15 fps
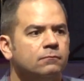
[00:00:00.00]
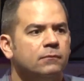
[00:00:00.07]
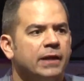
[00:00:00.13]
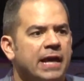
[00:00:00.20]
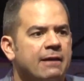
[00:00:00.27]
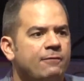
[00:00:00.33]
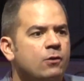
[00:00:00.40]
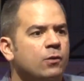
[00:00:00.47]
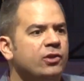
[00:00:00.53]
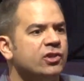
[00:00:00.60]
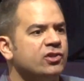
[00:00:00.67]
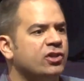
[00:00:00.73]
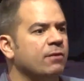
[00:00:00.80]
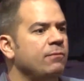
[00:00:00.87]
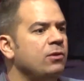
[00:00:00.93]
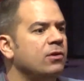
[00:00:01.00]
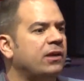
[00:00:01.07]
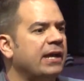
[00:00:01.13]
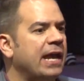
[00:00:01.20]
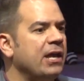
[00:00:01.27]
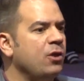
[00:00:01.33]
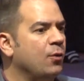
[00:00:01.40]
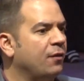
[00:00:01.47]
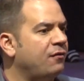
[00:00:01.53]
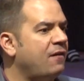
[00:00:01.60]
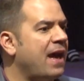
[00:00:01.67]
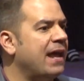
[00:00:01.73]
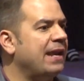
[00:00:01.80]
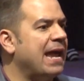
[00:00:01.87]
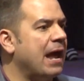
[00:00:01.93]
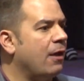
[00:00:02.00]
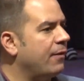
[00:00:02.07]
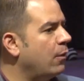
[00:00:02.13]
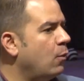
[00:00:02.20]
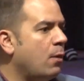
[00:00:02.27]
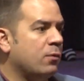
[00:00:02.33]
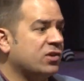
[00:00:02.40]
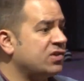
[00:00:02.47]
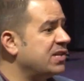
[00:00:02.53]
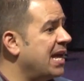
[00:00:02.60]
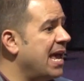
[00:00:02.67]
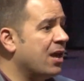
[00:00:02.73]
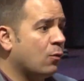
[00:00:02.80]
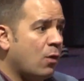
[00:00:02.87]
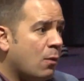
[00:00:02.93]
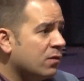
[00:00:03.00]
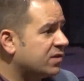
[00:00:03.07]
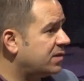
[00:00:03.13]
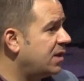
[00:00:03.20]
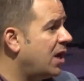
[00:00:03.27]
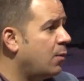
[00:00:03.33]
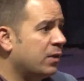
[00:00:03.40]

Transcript: And if you would just communicate, you would find out that what was said or what was done,